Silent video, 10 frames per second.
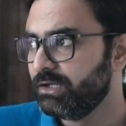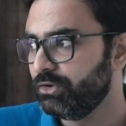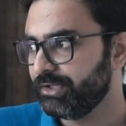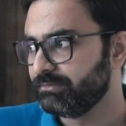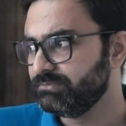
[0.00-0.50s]

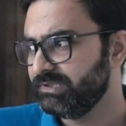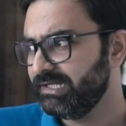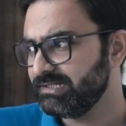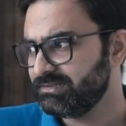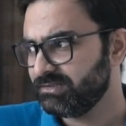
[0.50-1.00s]
Okay,
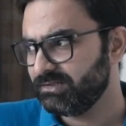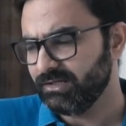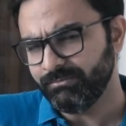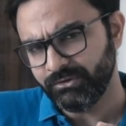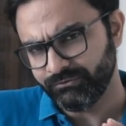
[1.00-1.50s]
there are a
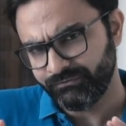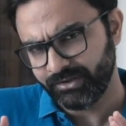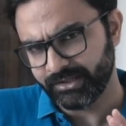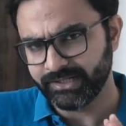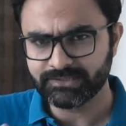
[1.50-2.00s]
couple
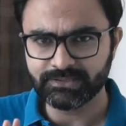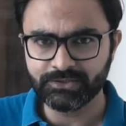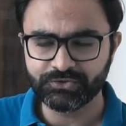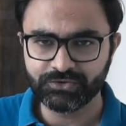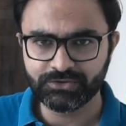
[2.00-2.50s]
of tricks
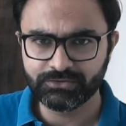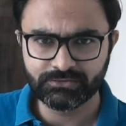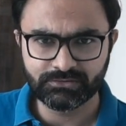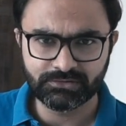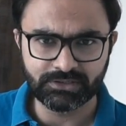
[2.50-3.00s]
and
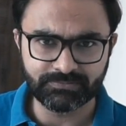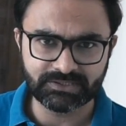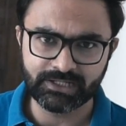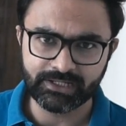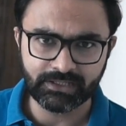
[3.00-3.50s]
tips
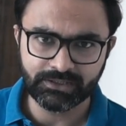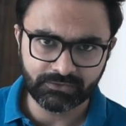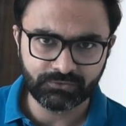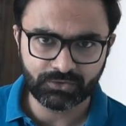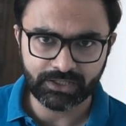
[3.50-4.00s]
that I can
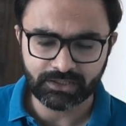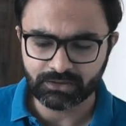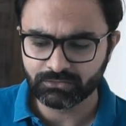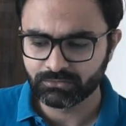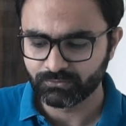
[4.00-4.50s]
give you right
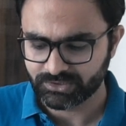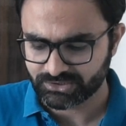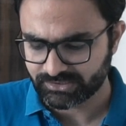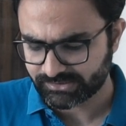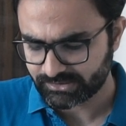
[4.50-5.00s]
now,
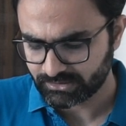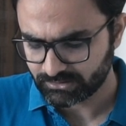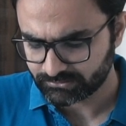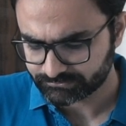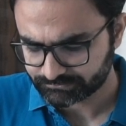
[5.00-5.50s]
which is
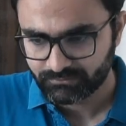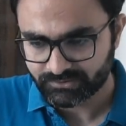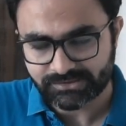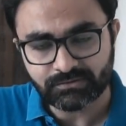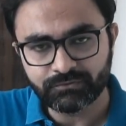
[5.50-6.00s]

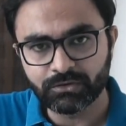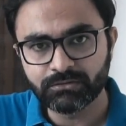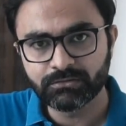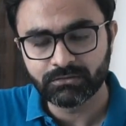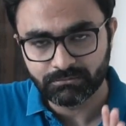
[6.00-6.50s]
first of
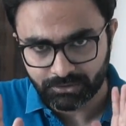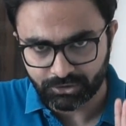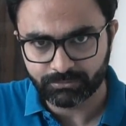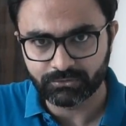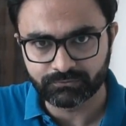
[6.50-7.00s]
all, build
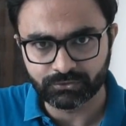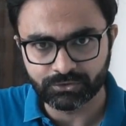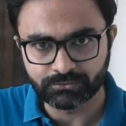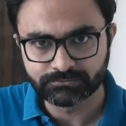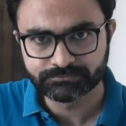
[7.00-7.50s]
your
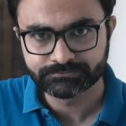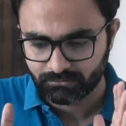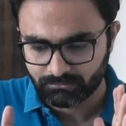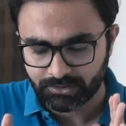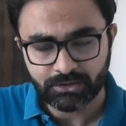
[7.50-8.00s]
portfolio,
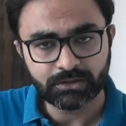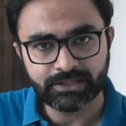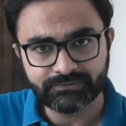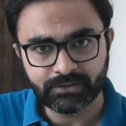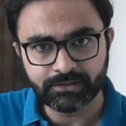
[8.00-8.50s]
build your
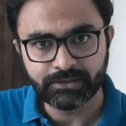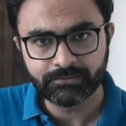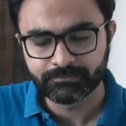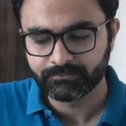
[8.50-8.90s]
case study,